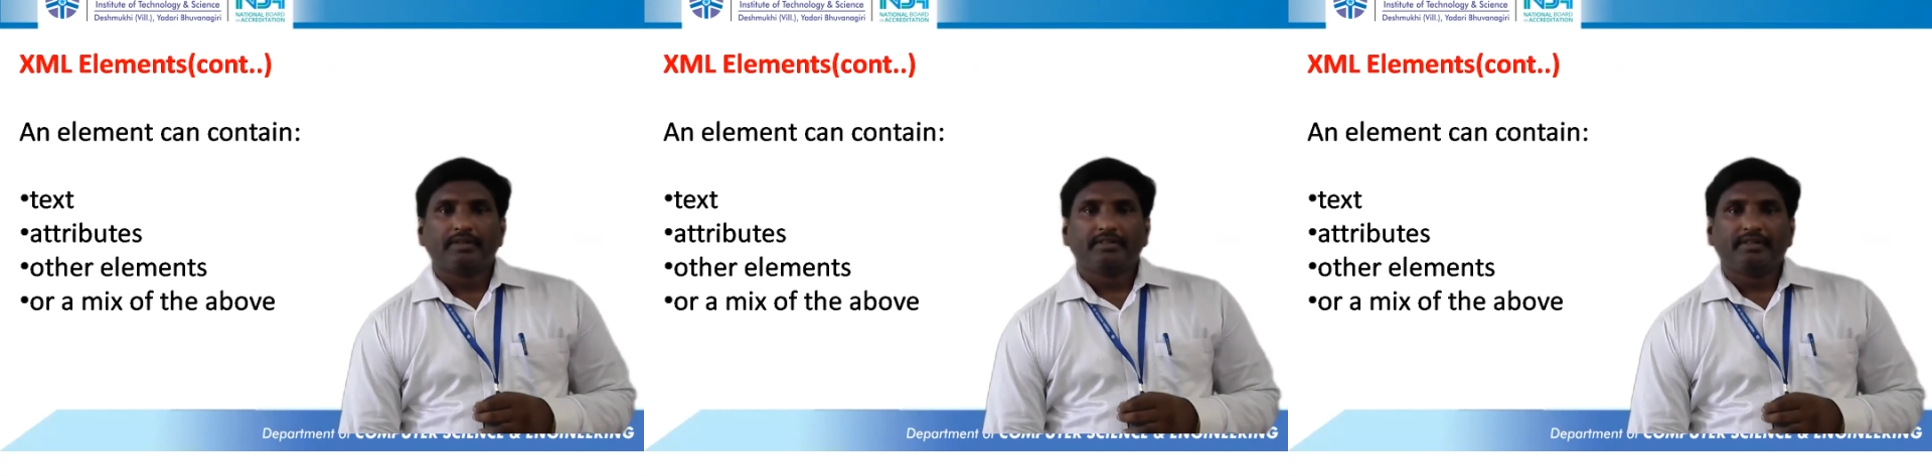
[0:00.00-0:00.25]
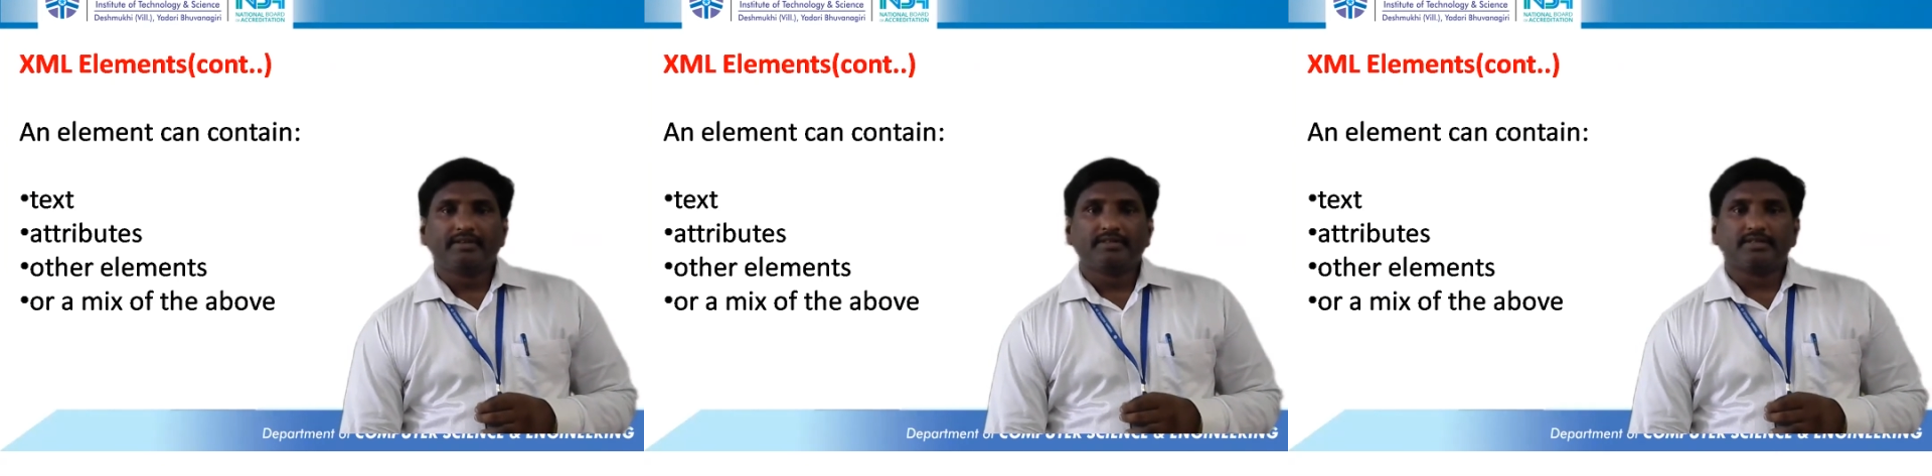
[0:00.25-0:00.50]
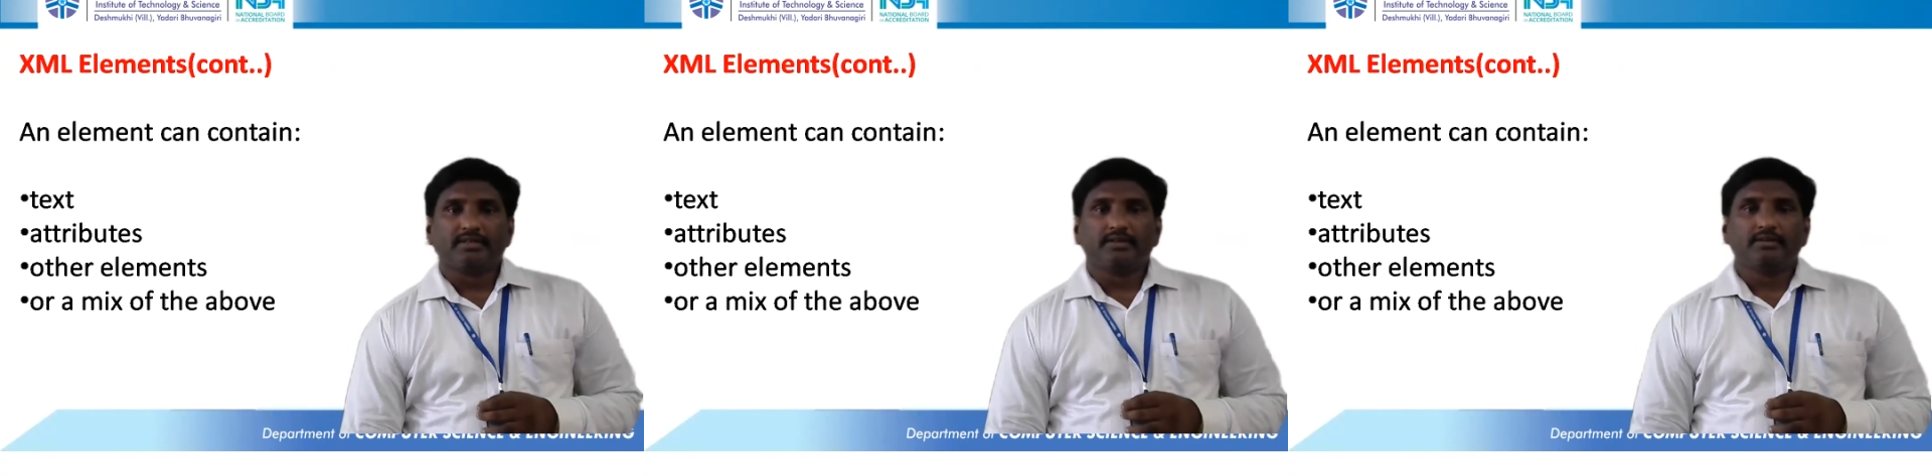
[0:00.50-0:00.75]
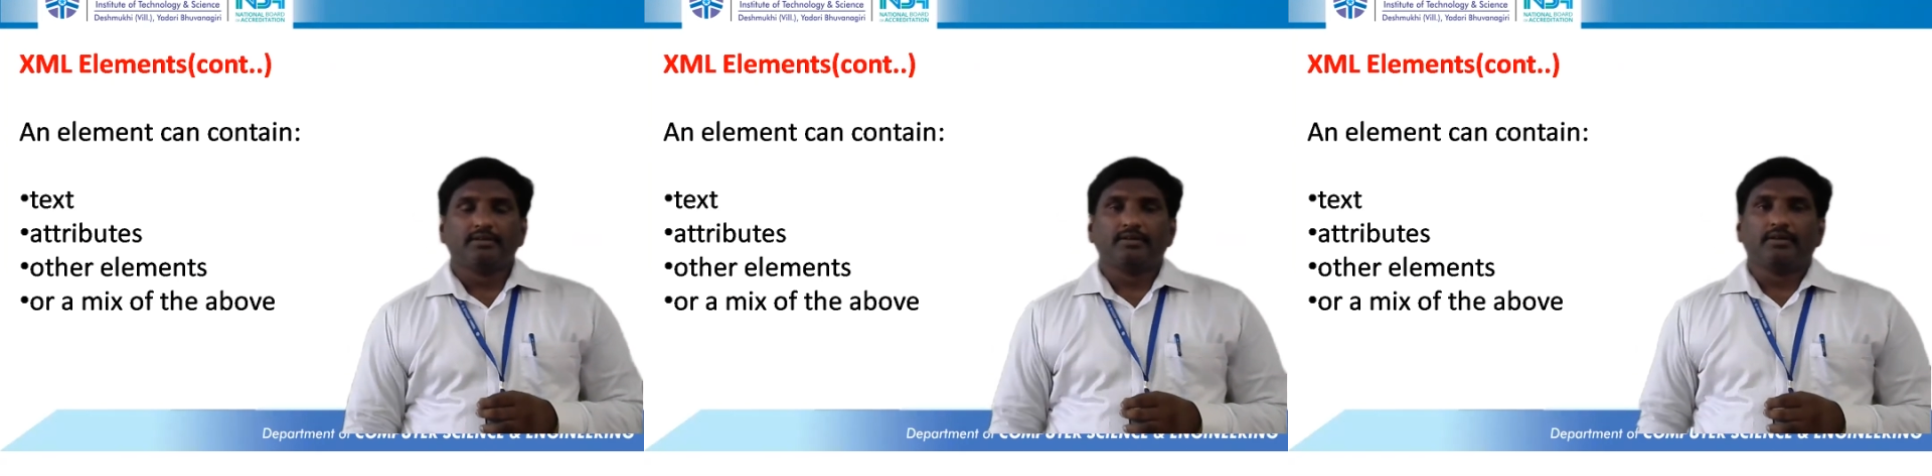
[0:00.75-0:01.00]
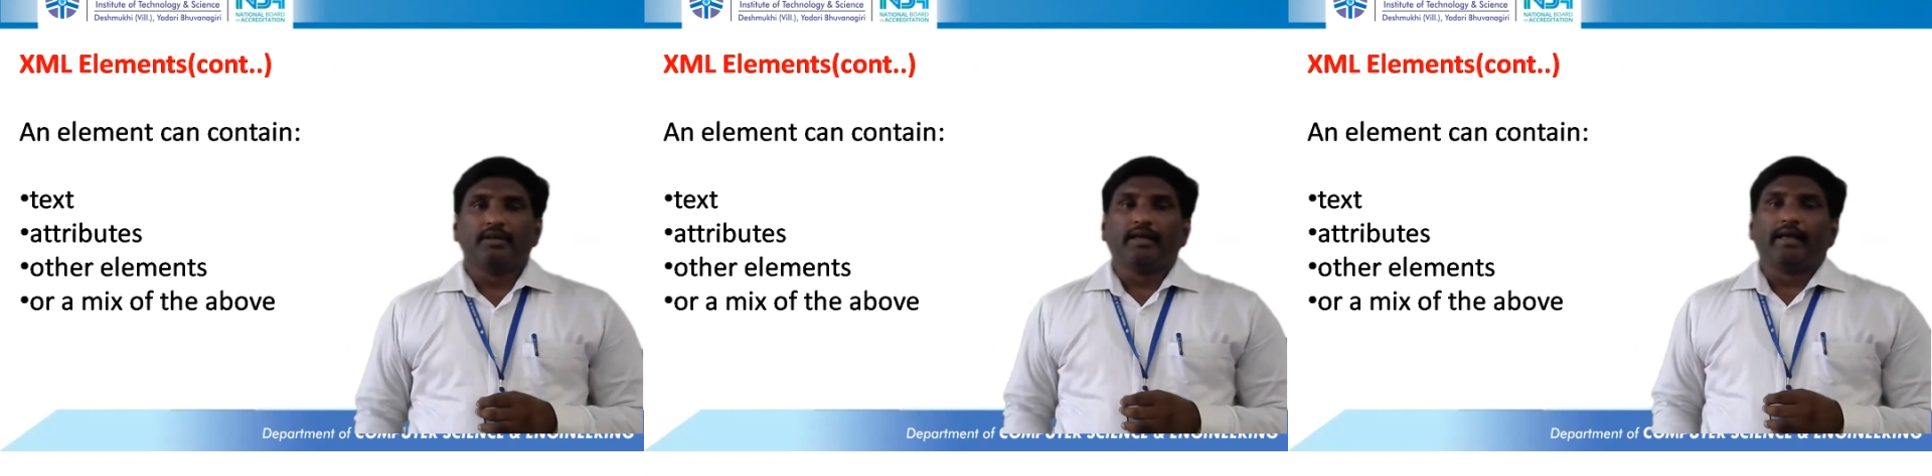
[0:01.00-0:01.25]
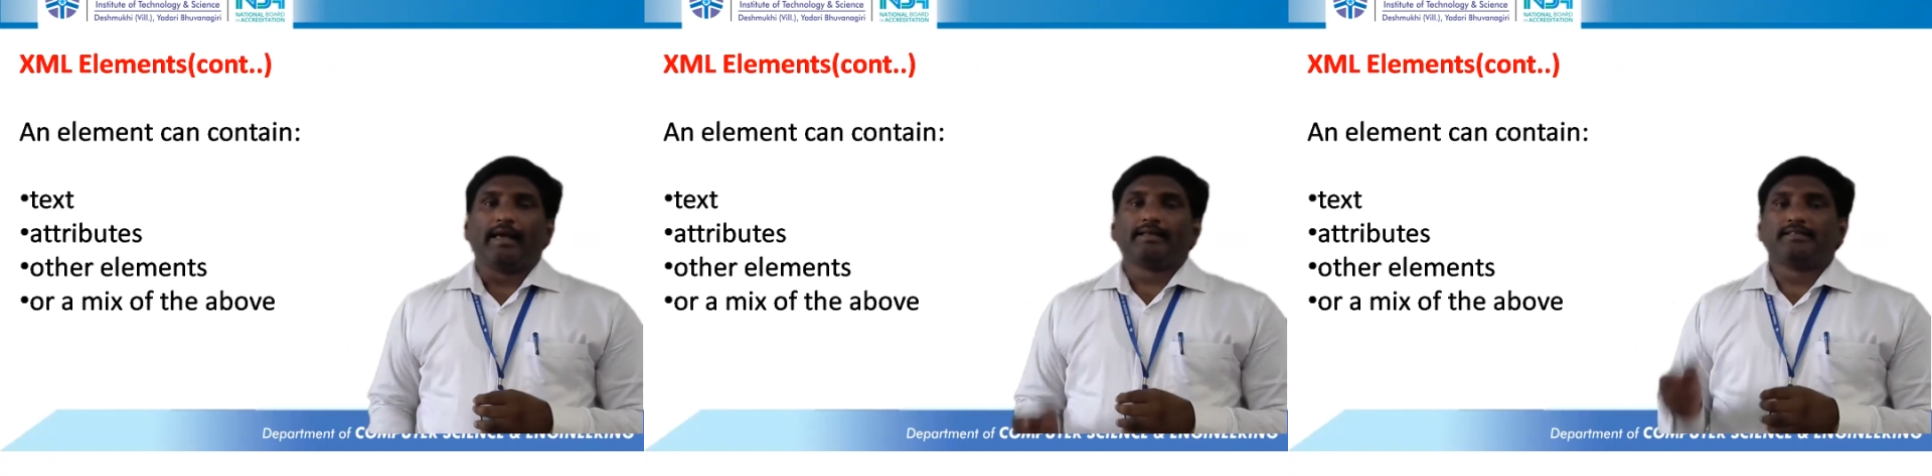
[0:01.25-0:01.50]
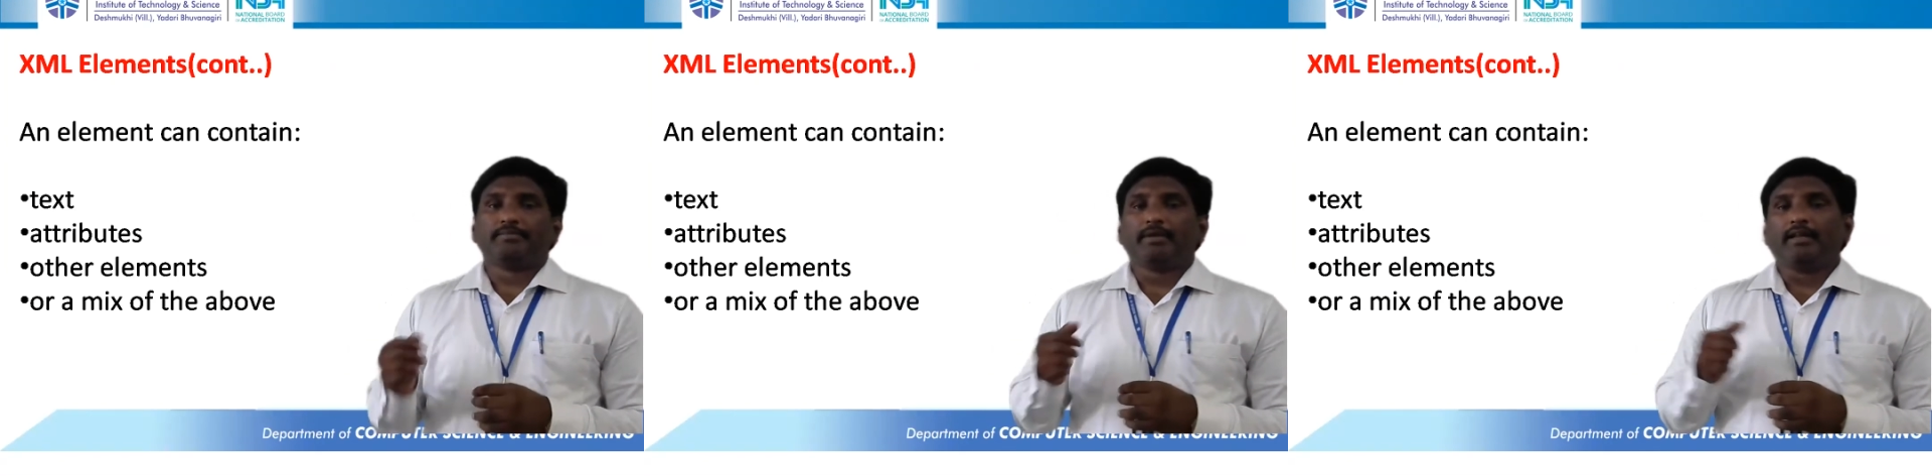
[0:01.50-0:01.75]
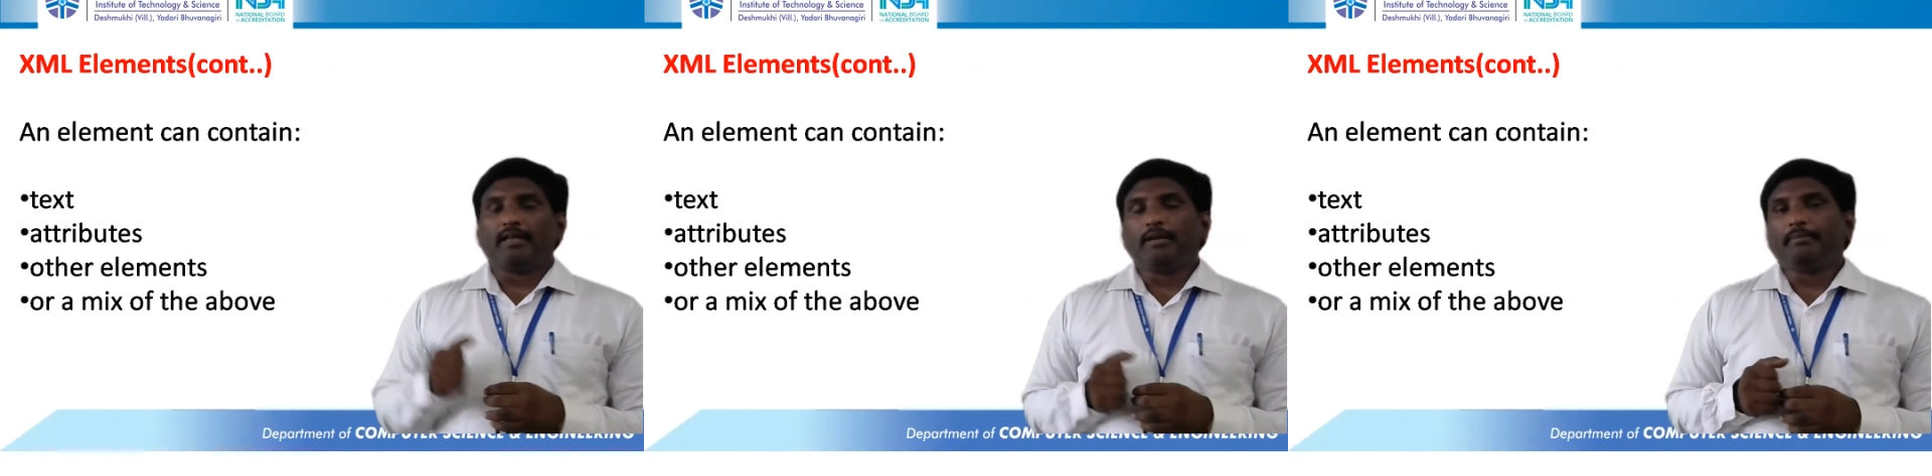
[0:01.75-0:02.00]
Next,
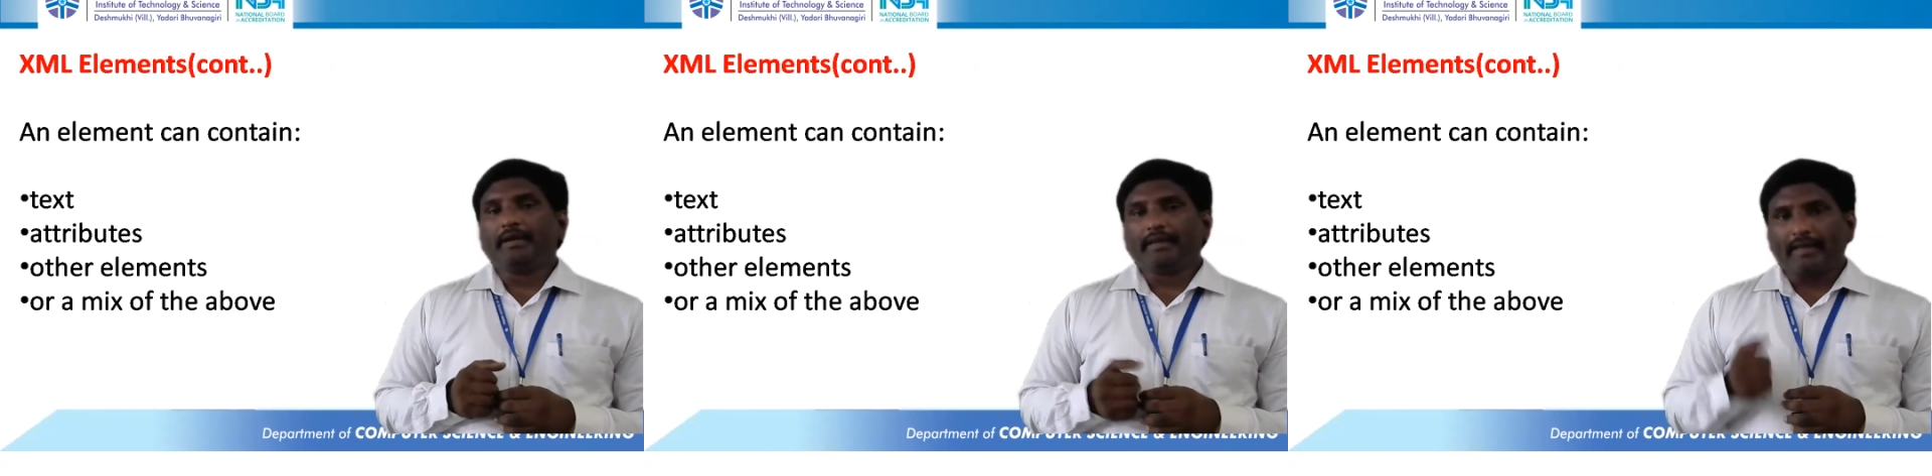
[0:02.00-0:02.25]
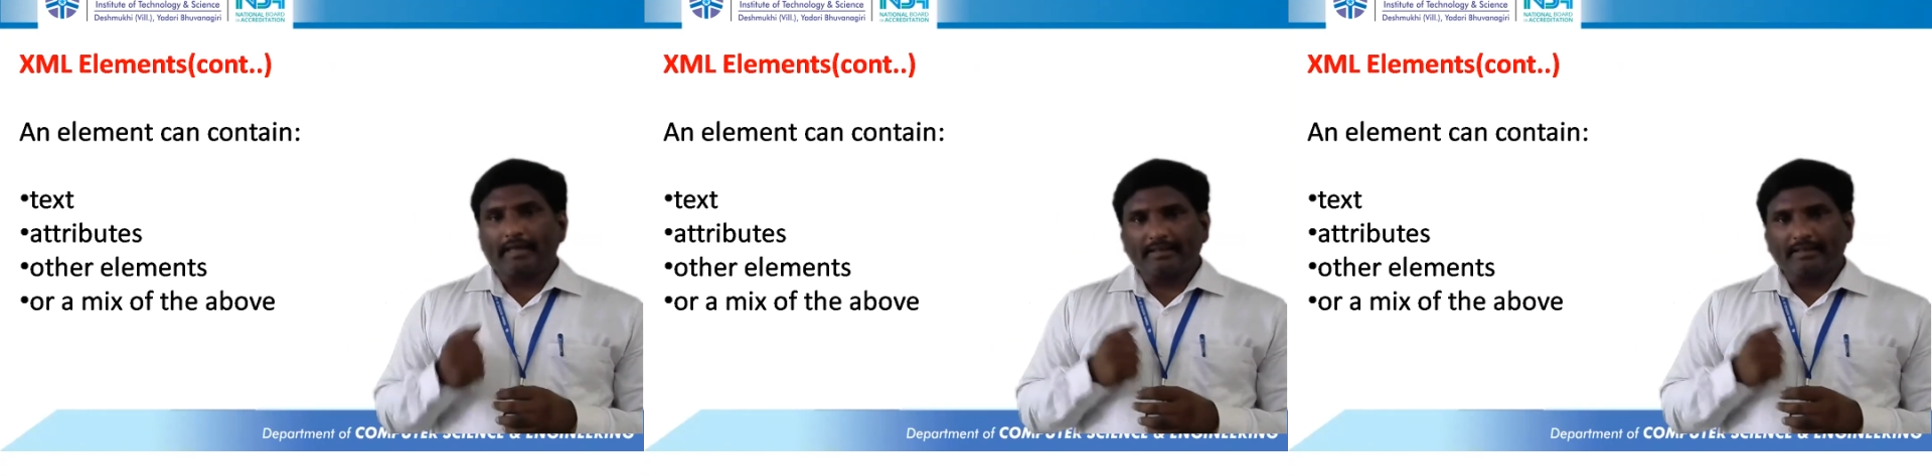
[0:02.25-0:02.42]
XML element